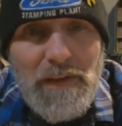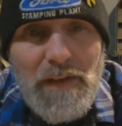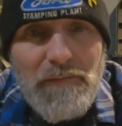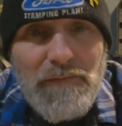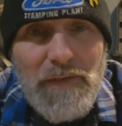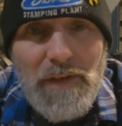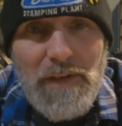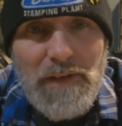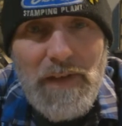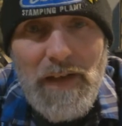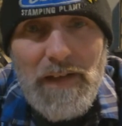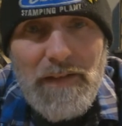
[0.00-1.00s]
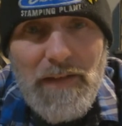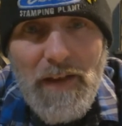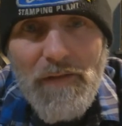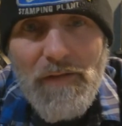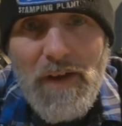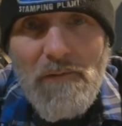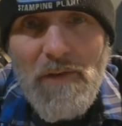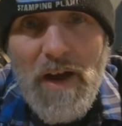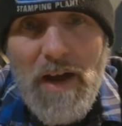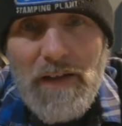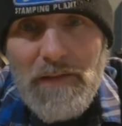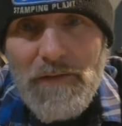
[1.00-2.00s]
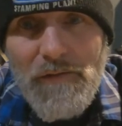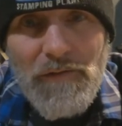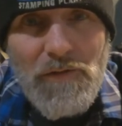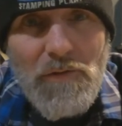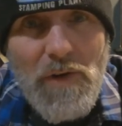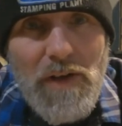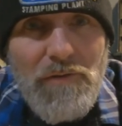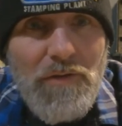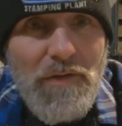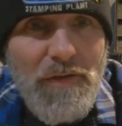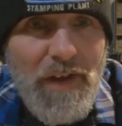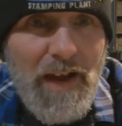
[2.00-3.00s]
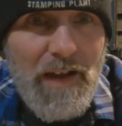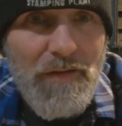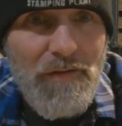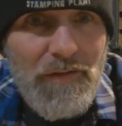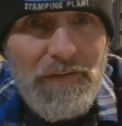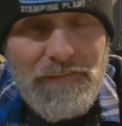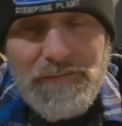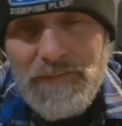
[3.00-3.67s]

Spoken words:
They've run any test I want. There's no questions asked.